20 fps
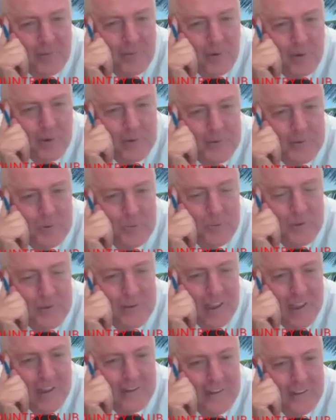course
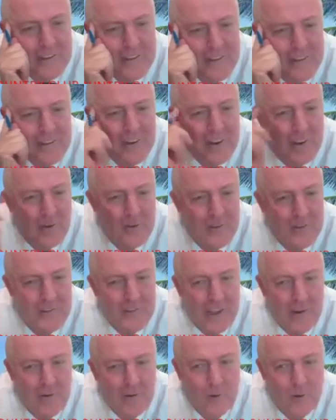superintendent,
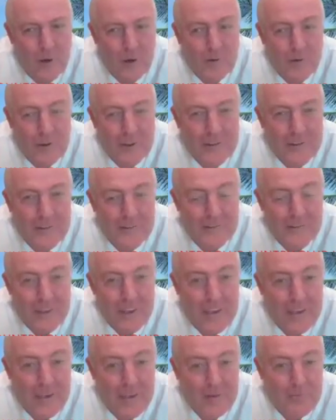they're ordering the
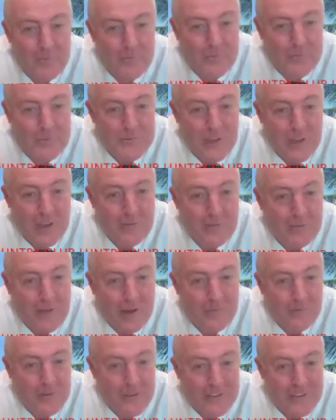same stuff
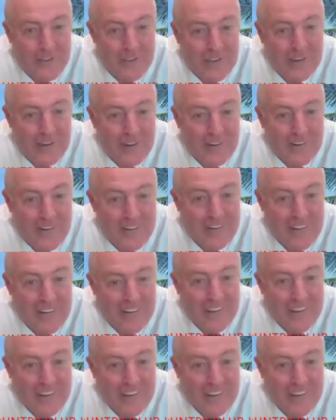every year